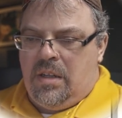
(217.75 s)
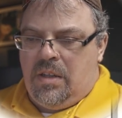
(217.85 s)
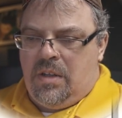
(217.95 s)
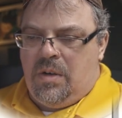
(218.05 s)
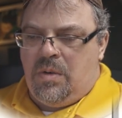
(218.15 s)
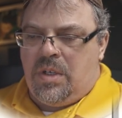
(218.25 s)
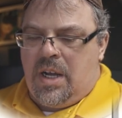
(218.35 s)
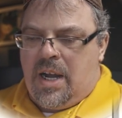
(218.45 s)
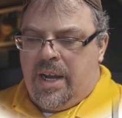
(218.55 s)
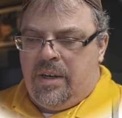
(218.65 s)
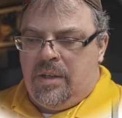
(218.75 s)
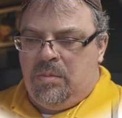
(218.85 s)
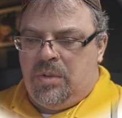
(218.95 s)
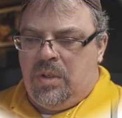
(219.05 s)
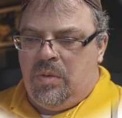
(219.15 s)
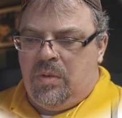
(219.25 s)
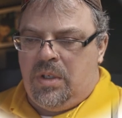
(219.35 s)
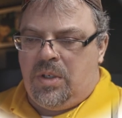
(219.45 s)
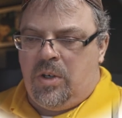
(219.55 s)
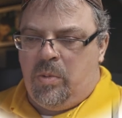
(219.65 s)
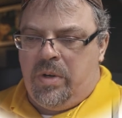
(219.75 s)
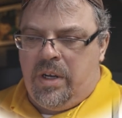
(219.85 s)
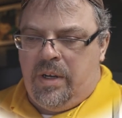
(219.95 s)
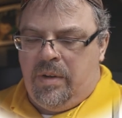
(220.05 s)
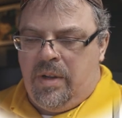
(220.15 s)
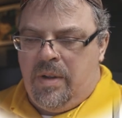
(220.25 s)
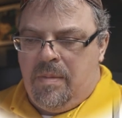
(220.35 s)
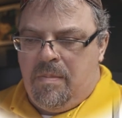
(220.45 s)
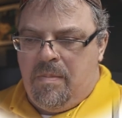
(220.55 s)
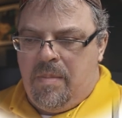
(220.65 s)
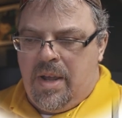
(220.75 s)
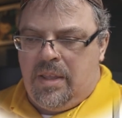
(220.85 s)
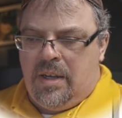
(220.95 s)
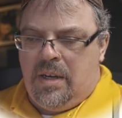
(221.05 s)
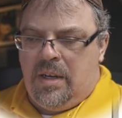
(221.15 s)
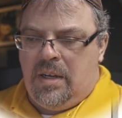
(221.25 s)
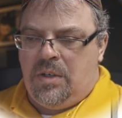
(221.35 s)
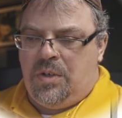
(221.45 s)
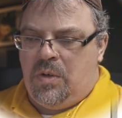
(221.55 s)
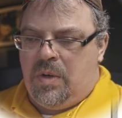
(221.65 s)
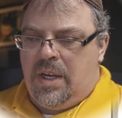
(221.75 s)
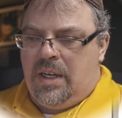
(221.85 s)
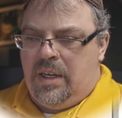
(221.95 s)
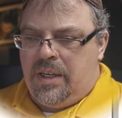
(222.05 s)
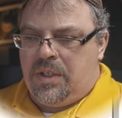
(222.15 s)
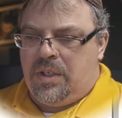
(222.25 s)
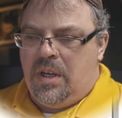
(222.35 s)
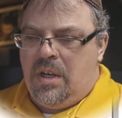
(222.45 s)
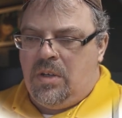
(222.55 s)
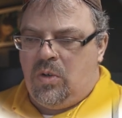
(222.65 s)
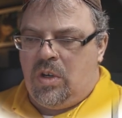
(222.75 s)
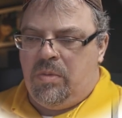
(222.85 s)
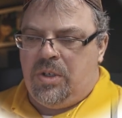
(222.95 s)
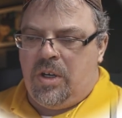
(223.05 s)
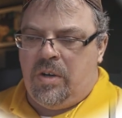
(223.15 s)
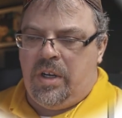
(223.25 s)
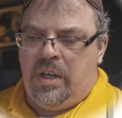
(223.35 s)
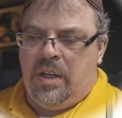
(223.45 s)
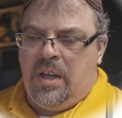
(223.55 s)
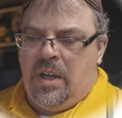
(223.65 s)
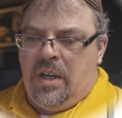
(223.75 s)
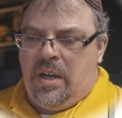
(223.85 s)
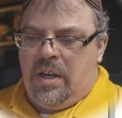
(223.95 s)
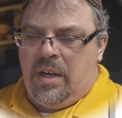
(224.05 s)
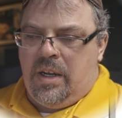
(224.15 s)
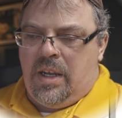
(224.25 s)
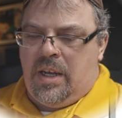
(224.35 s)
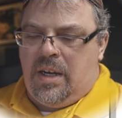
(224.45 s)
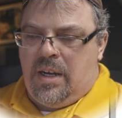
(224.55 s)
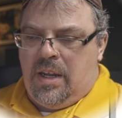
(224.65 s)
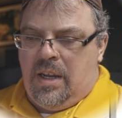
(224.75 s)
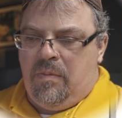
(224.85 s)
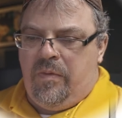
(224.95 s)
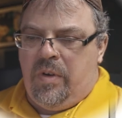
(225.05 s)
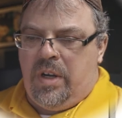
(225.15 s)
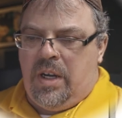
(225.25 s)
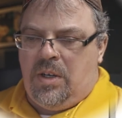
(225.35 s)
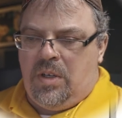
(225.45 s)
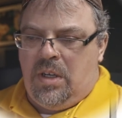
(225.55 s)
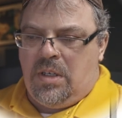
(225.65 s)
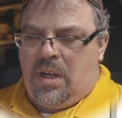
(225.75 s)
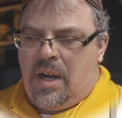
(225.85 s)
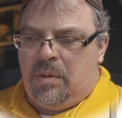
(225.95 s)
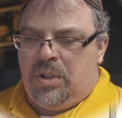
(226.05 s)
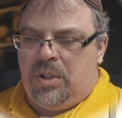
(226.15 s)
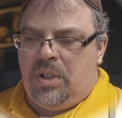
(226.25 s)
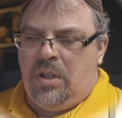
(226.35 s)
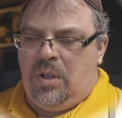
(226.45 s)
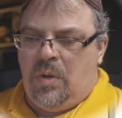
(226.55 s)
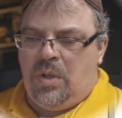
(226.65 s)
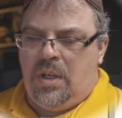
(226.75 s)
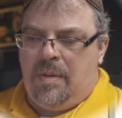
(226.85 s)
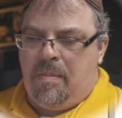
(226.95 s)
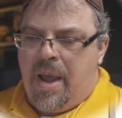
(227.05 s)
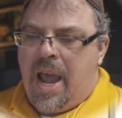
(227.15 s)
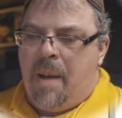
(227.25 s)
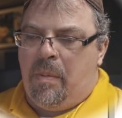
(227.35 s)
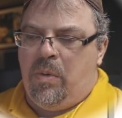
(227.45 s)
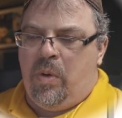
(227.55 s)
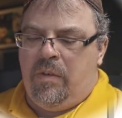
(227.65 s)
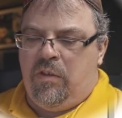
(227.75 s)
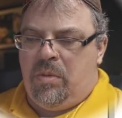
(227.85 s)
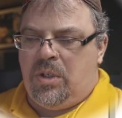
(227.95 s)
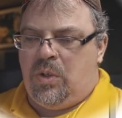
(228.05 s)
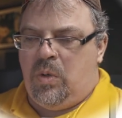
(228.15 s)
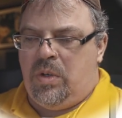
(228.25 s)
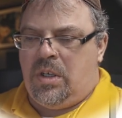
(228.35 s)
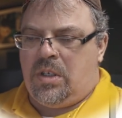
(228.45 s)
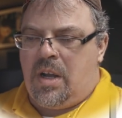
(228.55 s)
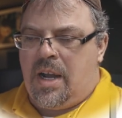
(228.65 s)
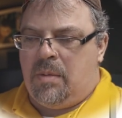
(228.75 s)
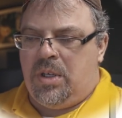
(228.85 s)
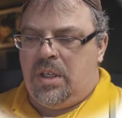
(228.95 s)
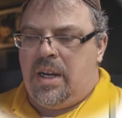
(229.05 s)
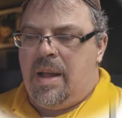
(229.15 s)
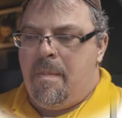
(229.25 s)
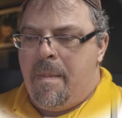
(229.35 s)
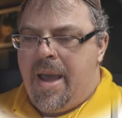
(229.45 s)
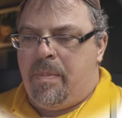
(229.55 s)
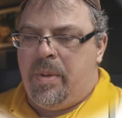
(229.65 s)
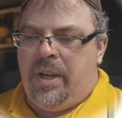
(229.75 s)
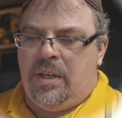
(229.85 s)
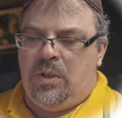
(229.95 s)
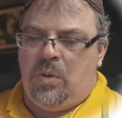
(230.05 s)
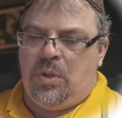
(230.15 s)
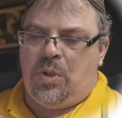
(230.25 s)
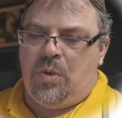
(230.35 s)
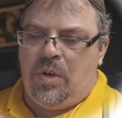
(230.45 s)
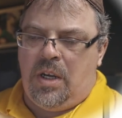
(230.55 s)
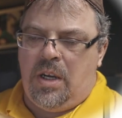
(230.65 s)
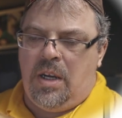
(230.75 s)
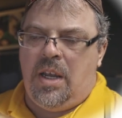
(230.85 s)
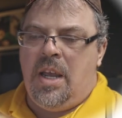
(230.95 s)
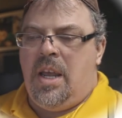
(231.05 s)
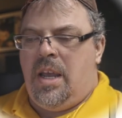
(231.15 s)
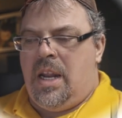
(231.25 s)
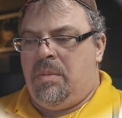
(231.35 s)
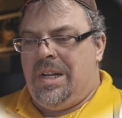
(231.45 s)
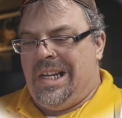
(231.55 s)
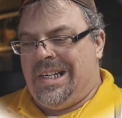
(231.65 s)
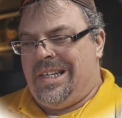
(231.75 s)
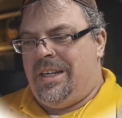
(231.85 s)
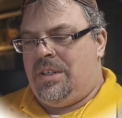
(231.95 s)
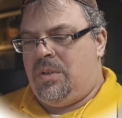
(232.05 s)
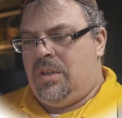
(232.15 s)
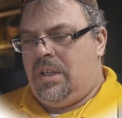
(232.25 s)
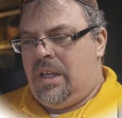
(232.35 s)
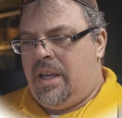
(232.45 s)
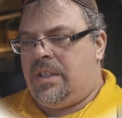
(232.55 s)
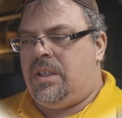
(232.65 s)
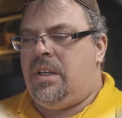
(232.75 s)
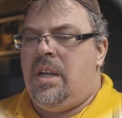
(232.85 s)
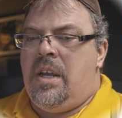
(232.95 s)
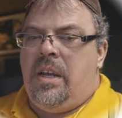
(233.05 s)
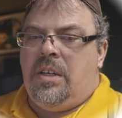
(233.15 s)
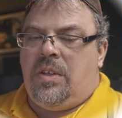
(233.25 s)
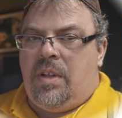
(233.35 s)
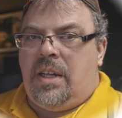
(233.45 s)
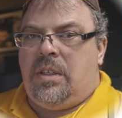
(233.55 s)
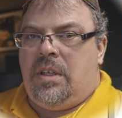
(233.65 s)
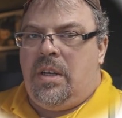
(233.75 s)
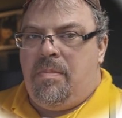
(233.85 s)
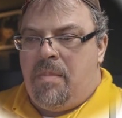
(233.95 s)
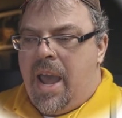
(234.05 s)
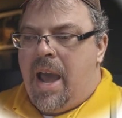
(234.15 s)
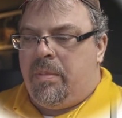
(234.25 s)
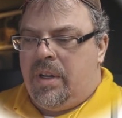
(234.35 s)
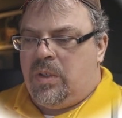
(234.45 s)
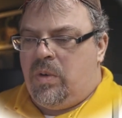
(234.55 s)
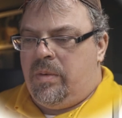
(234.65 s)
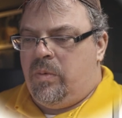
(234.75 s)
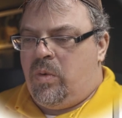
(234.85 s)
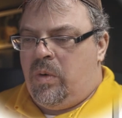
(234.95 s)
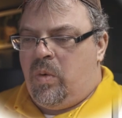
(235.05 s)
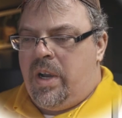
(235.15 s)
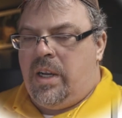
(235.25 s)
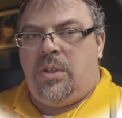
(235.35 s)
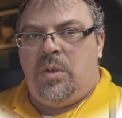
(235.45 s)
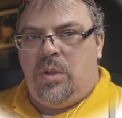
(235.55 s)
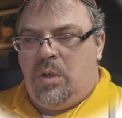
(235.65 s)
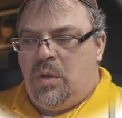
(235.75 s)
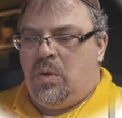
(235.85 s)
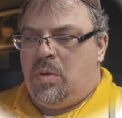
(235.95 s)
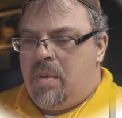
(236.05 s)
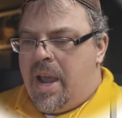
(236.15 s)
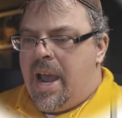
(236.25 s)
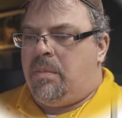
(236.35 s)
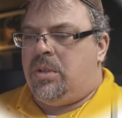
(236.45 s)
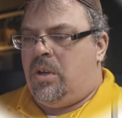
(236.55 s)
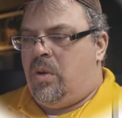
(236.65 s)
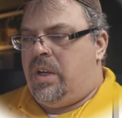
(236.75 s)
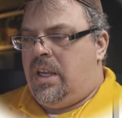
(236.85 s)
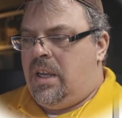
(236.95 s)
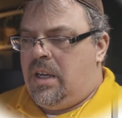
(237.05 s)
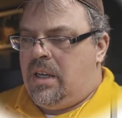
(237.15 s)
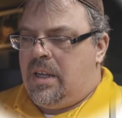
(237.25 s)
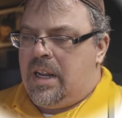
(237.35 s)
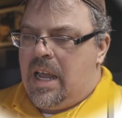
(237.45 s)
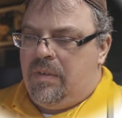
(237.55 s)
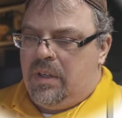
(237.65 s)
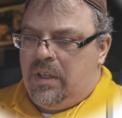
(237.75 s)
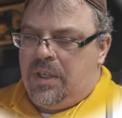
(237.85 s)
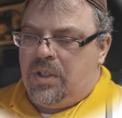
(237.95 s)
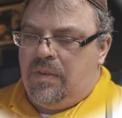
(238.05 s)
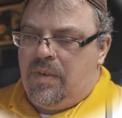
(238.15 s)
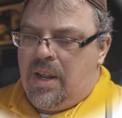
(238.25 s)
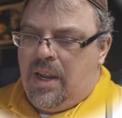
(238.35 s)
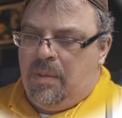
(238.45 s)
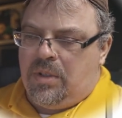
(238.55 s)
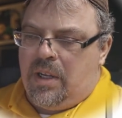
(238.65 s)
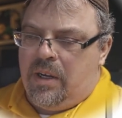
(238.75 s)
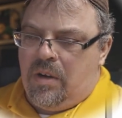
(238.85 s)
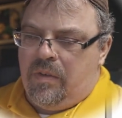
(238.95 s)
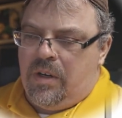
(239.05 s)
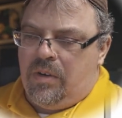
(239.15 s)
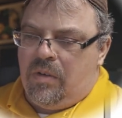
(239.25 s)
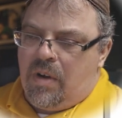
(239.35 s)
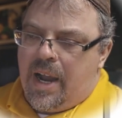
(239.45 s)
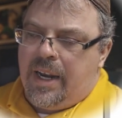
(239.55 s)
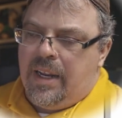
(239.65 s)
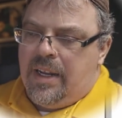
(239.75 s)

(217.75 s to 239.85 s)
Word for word: those items with this terminating method into a list. So I'm returning get name for each of these objects using a map. I'm going from a student's object and I'm mapping it to a string and I'm collecting it to a list. So that's map. That's what one way to use map. So in the end, I'd have a list of names like over here on the right,